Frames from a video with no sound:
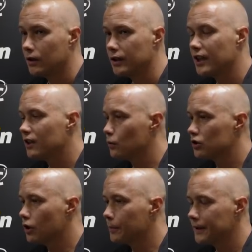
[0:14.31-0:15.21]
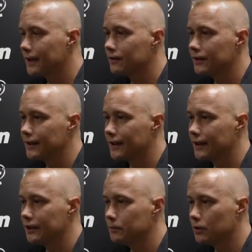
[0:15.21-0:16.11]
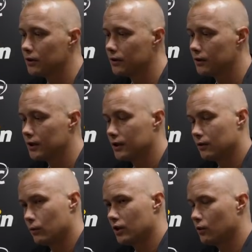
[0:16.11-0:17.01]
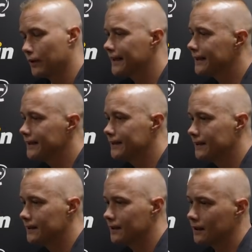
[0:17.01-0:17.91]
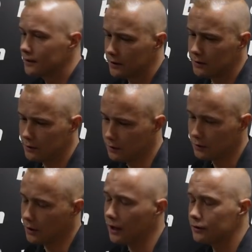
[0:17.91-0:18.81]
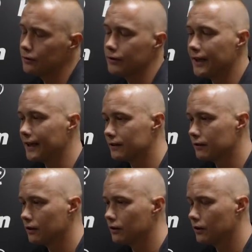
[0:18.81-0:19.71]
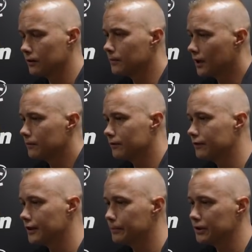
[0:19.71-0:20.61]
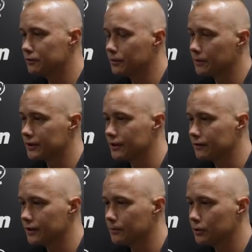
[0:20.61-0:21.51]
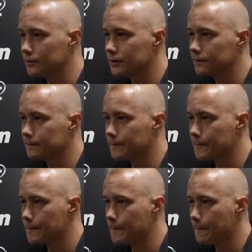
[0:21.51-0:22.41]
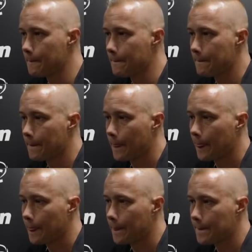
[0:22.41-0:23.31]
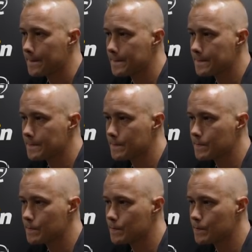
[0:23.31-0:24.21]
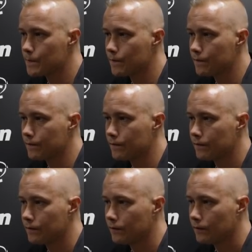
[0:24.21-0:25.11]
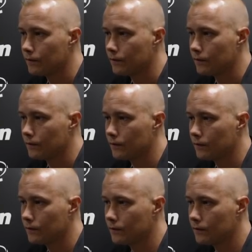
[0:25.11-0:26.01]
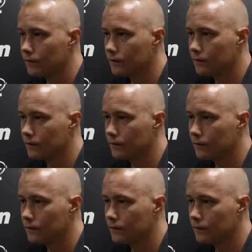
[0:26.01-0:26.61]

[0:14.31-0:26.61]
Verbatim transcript: Yeah, it was up and down in that game, but uh, well, when I needed it, I, st I stood there, so um, I'm very pleased with myself at the moment. Mm, and 50% on the doubles, which is, is excellent by anyone's standards, and uh,